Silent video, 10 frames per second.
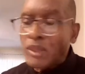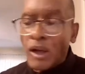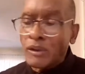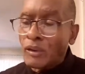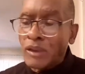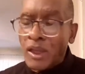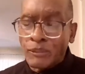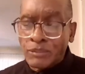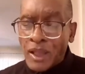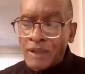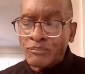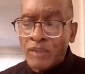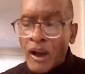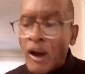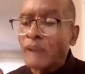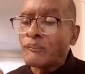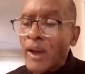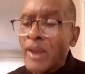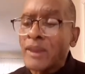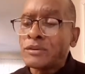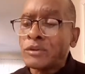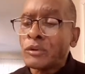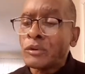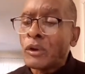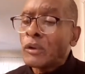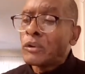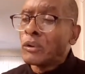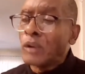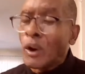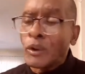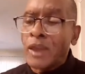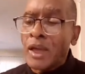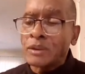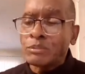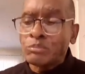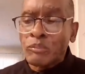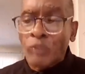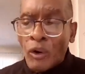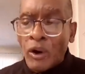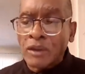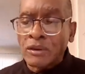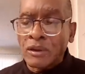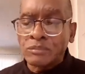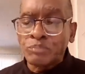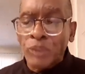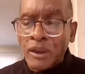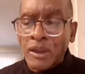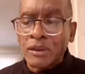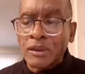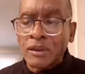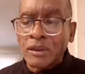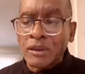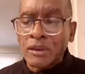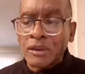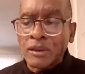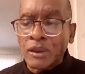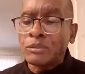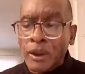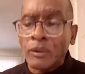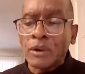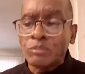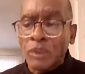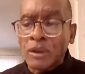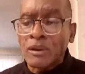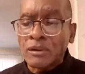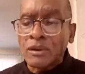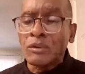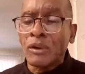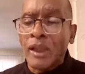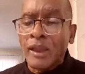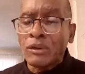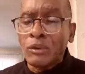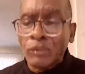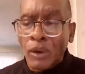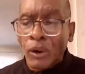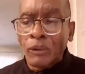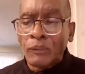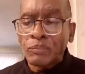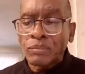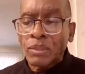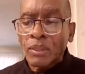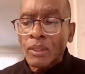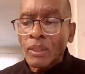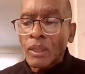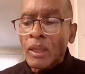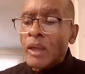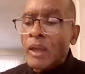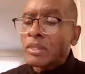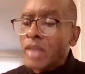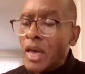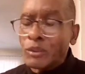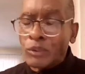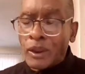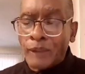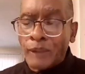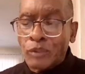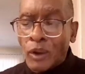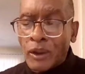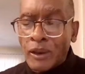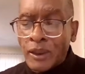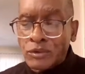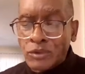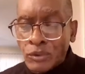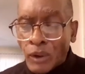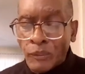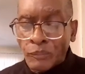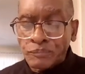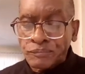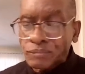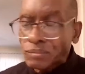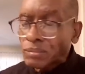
Now, don't let them take advantage of you. You know when that boy is speaking to you, or the Spirit speaking to you, letting you know. That's what I'm trying to let you know.